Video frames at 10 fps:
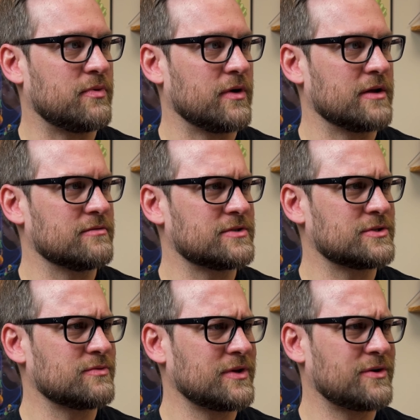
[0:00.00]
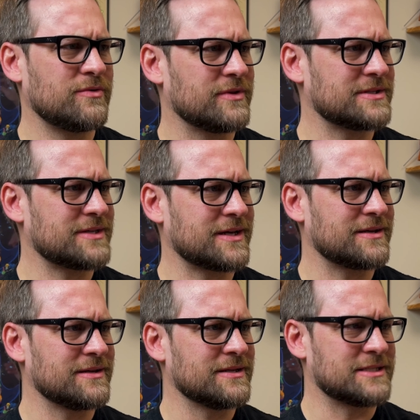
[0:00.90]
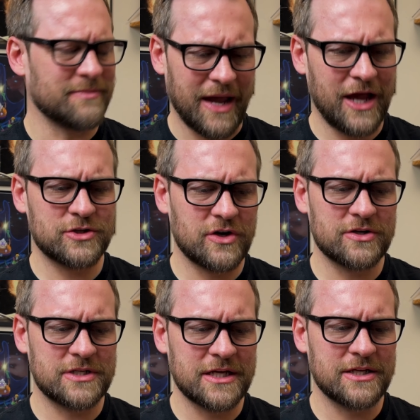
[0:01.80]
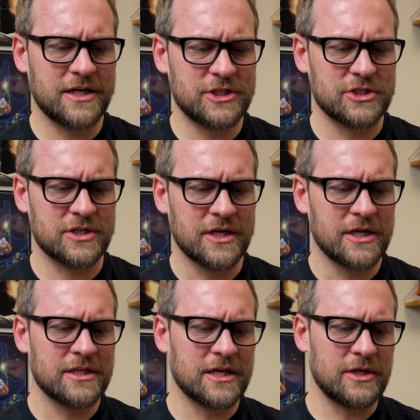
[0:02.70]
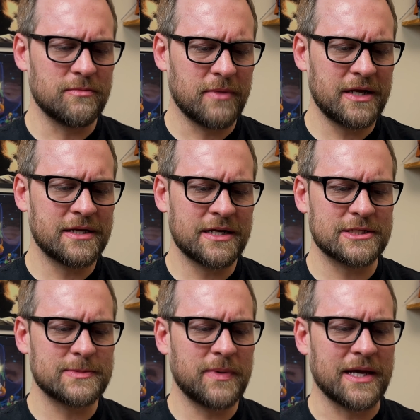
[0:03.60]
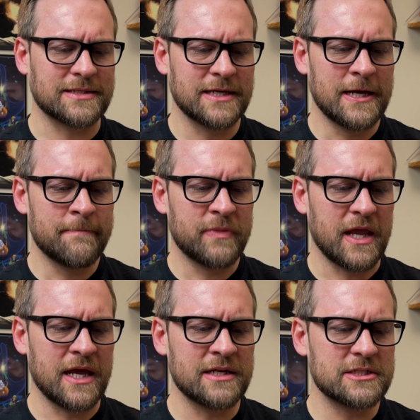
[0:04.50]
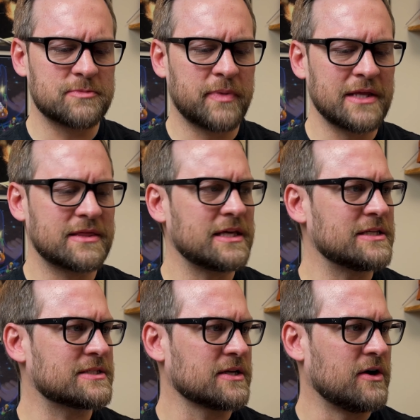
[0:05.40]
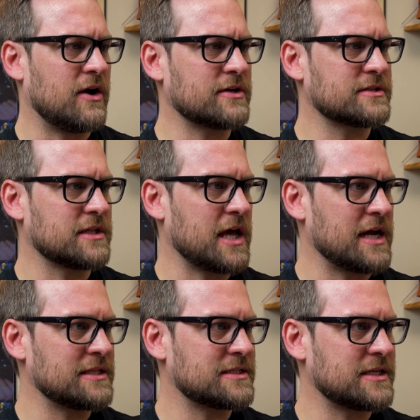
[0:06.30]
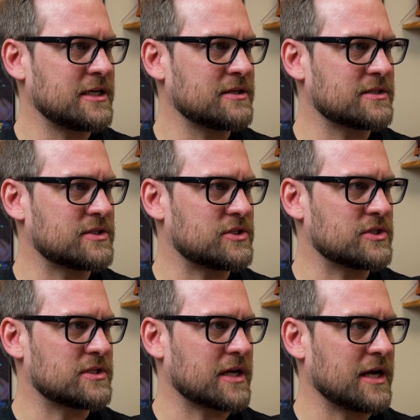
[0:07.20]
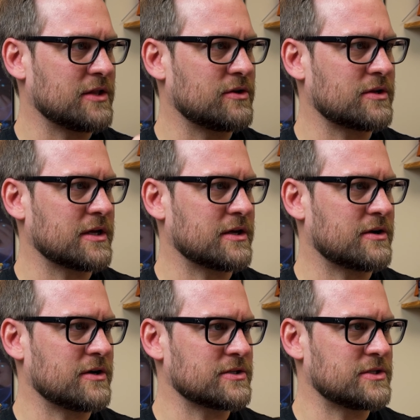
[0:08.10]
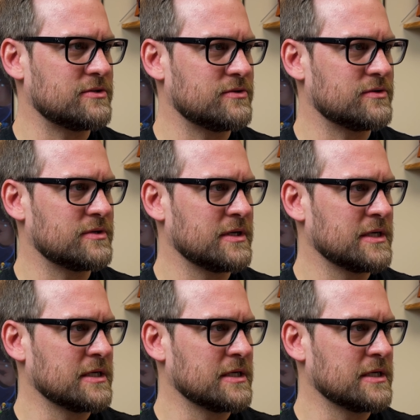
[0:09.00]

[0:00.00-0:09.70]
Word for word: point, which is really cool. That's like some extra articulation that you might not expect. And despite these hard lines here, this is just to kind of look like a cartoon,